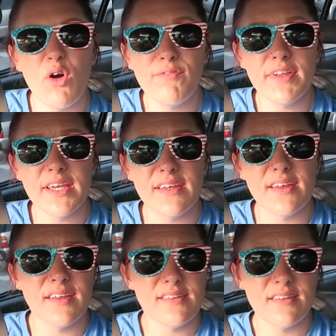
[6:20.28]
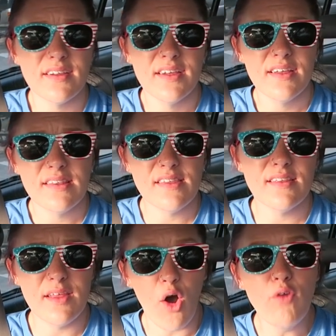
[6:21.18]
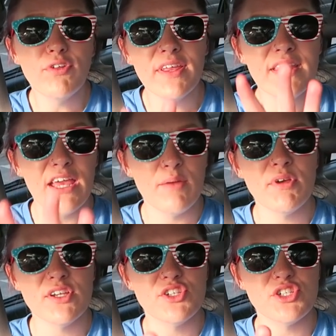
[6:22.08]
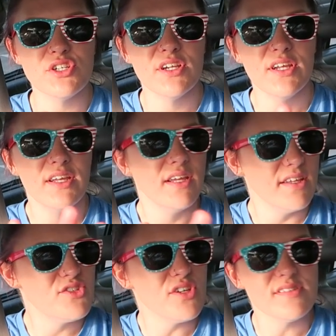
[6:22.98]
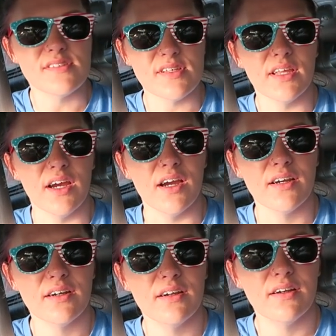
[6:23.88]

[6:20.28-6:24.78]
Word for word: So hopefully it, hopefully the image is just as clear.